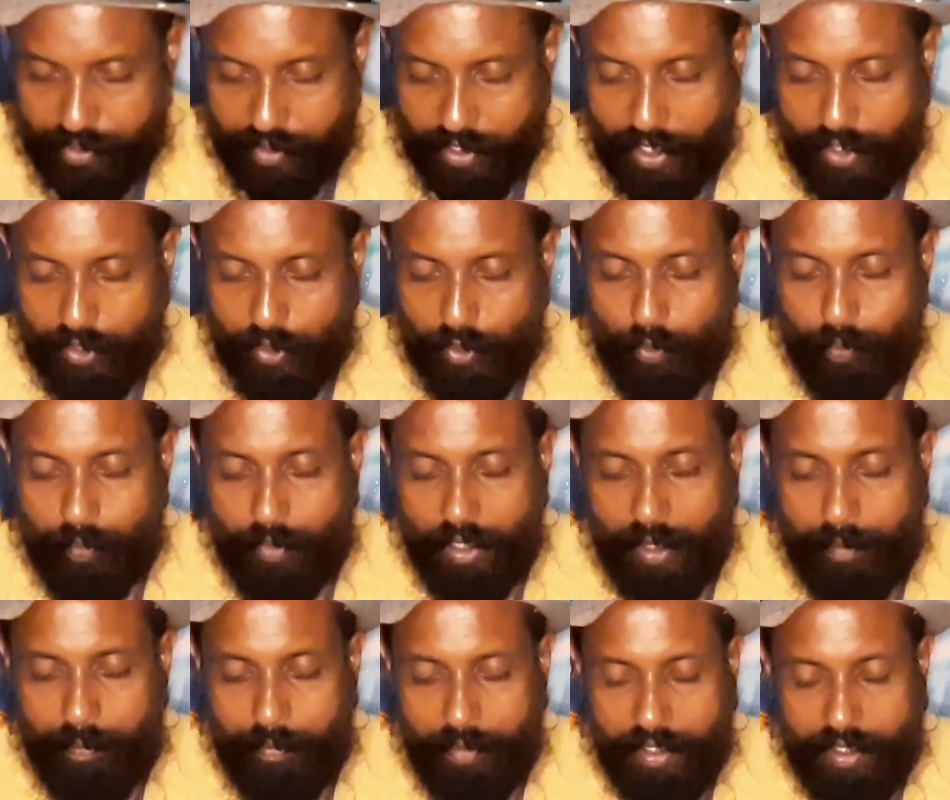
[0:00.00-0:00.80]
that you
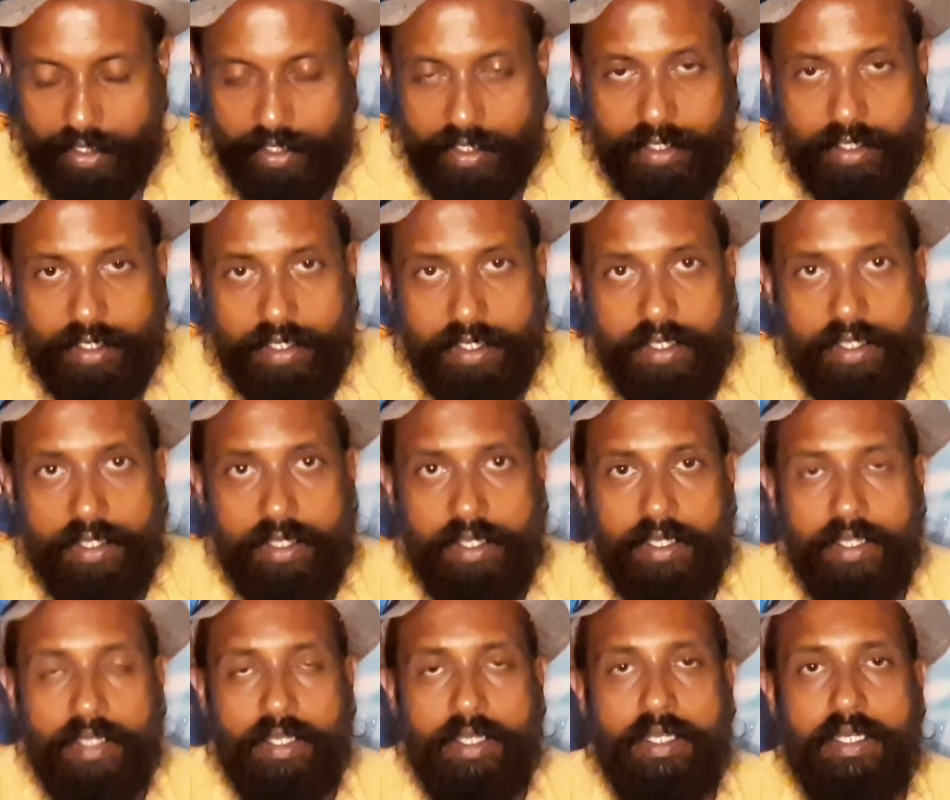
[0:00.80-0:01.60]
may be
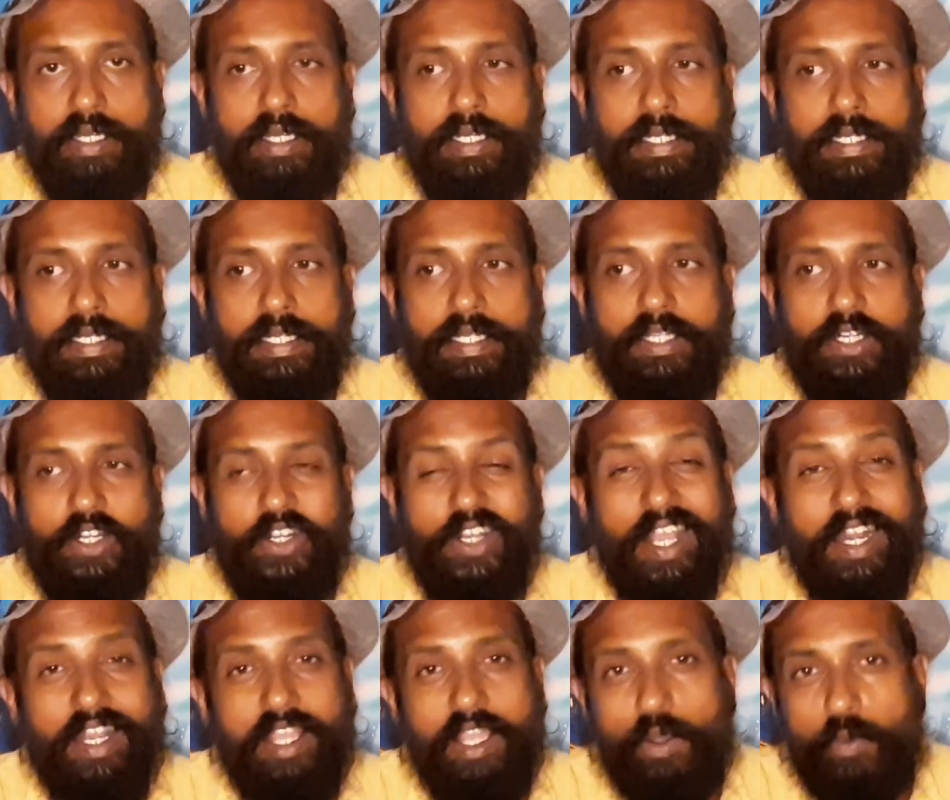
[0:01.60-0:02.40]

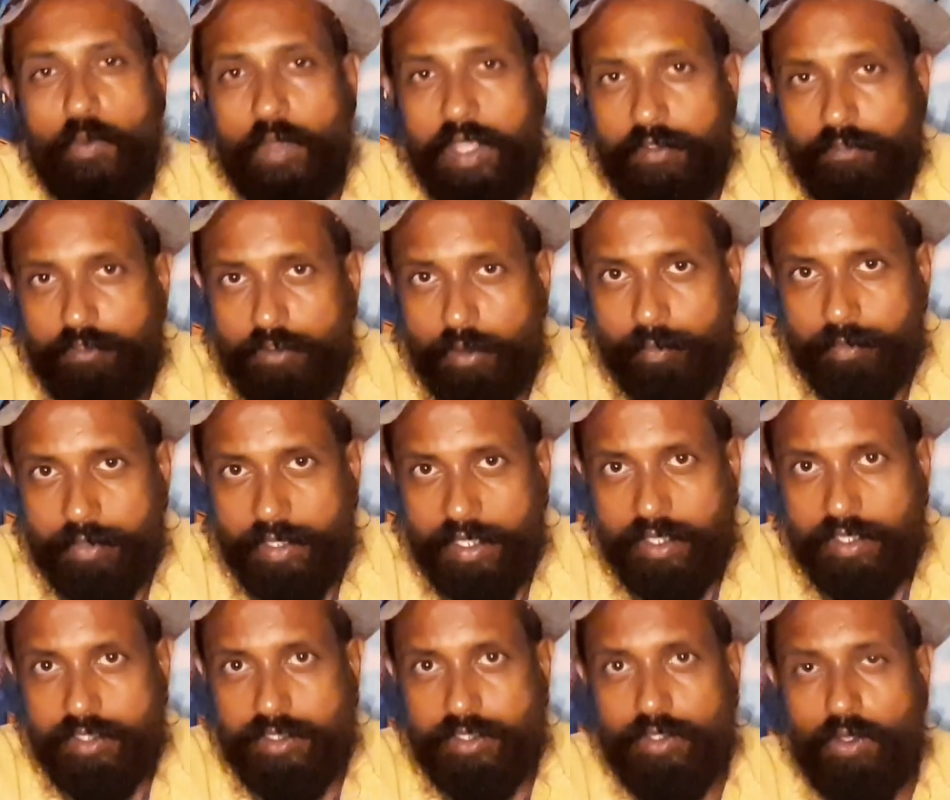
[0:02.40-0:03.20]
running away from
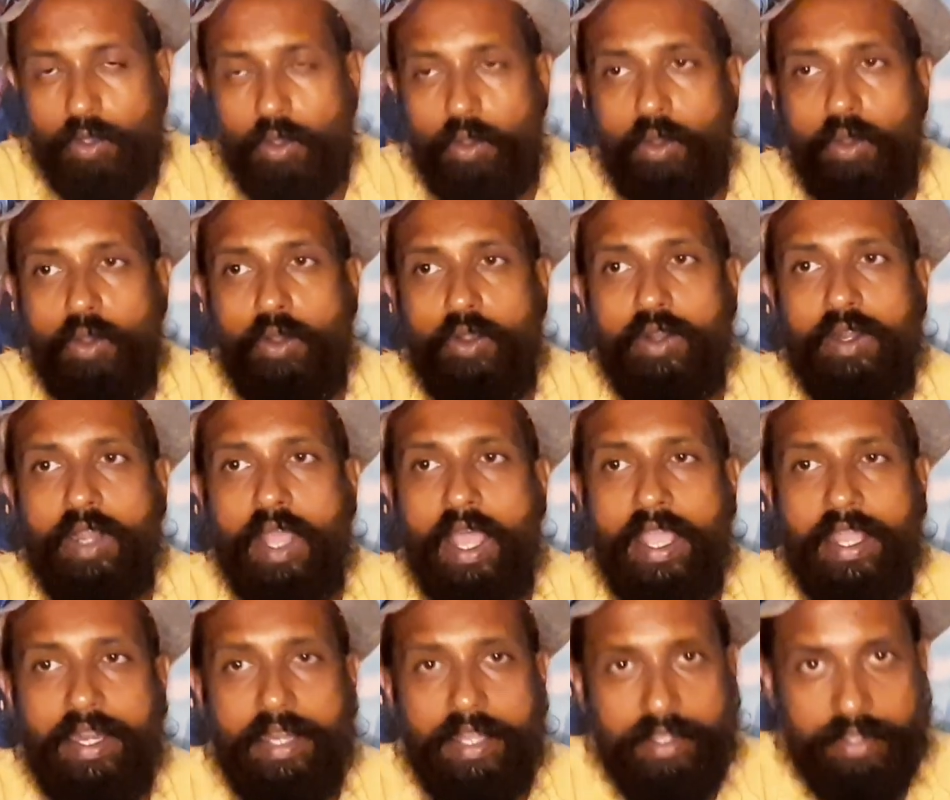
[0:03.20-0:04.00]
things or
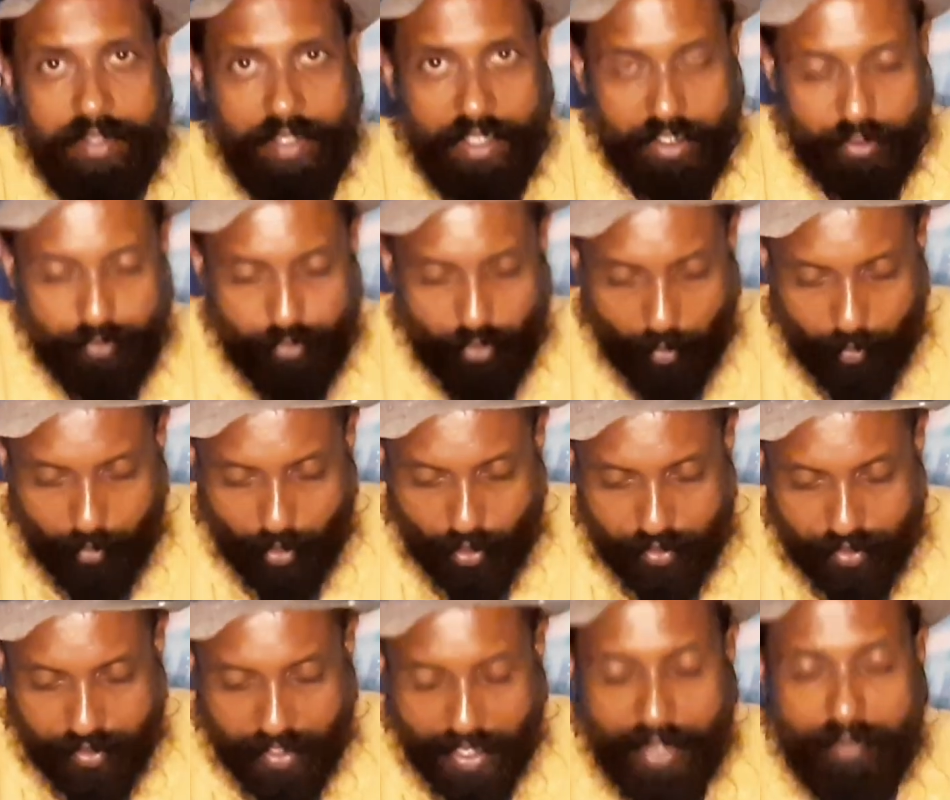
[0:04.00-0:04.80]
hiding things from
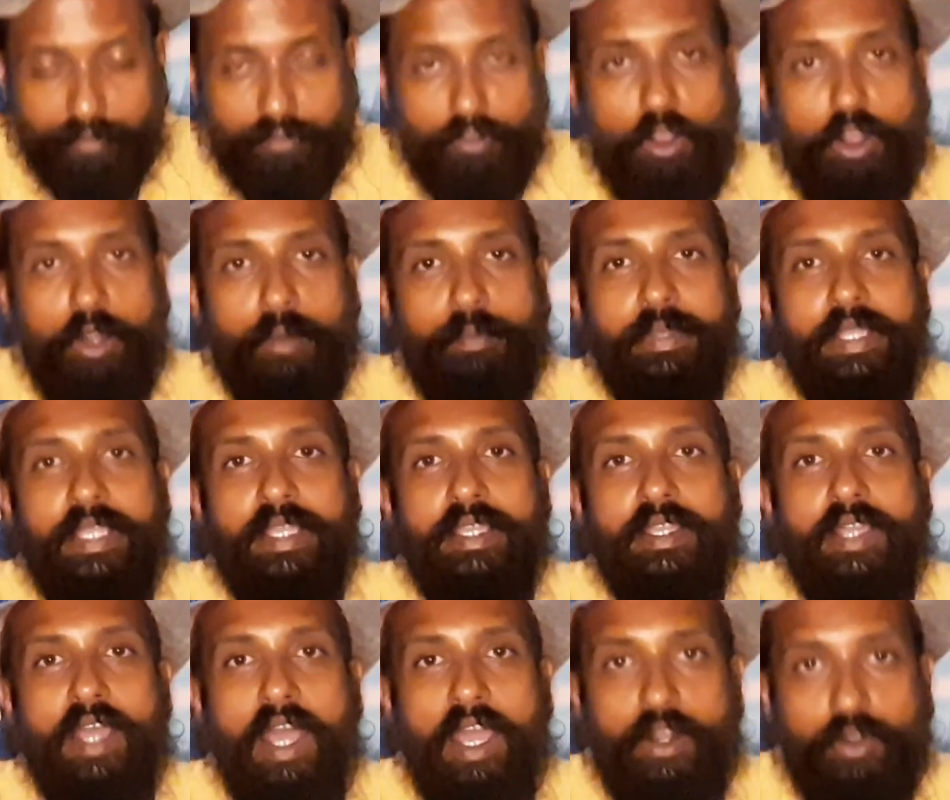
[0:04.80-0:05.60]
yourself or
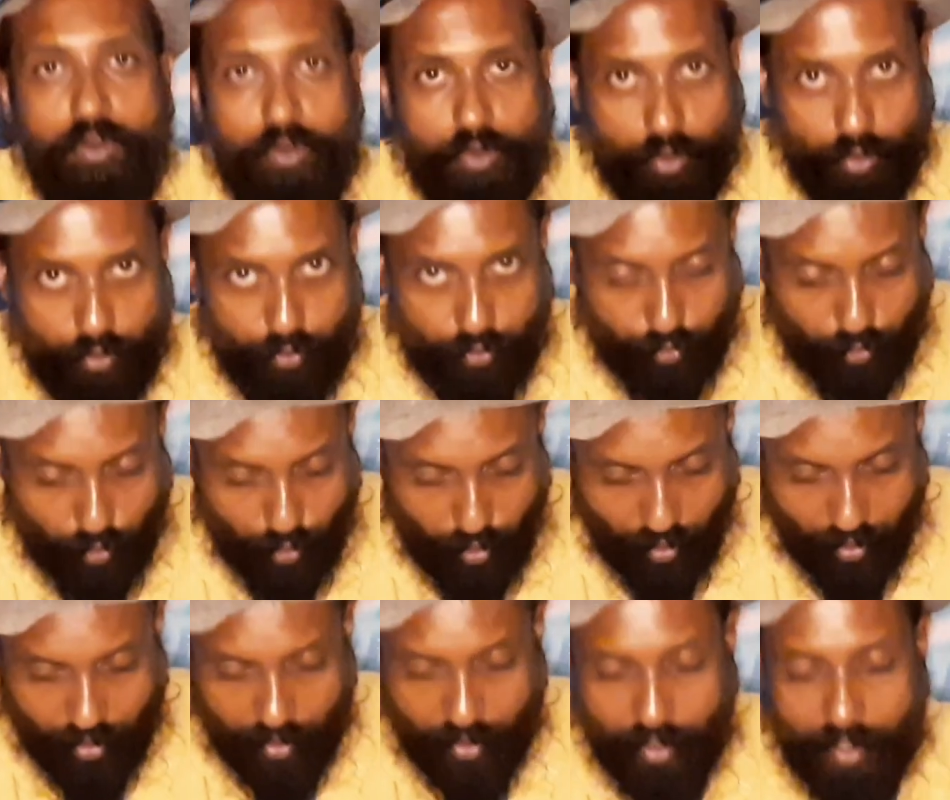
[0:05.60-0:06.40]
being
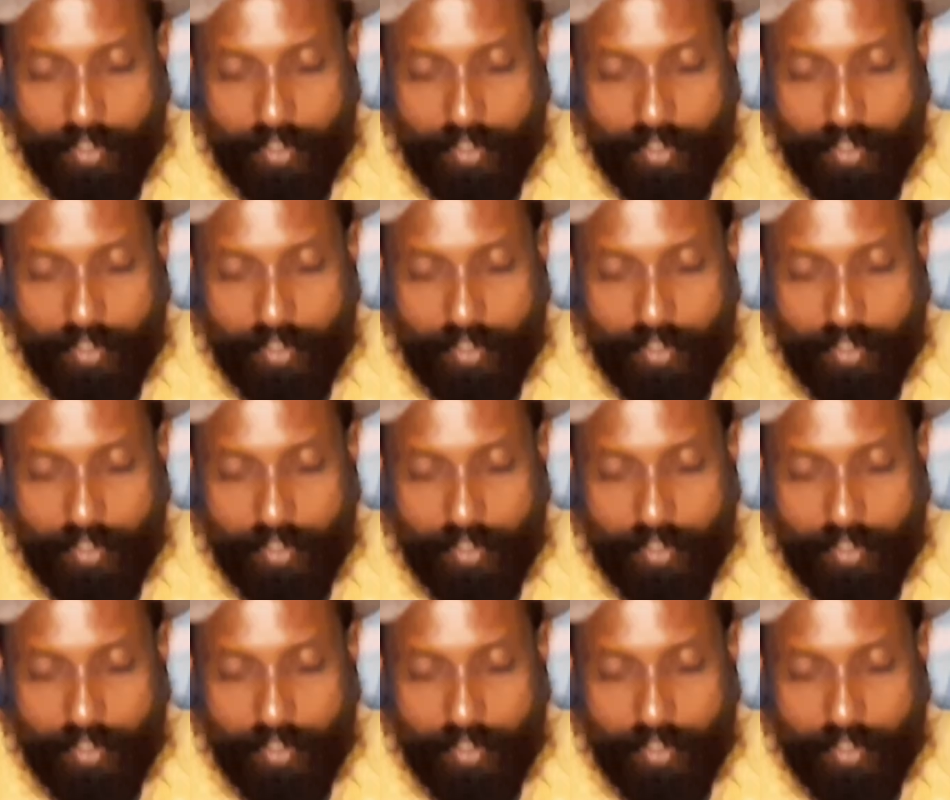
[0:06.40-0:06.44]
untruthful.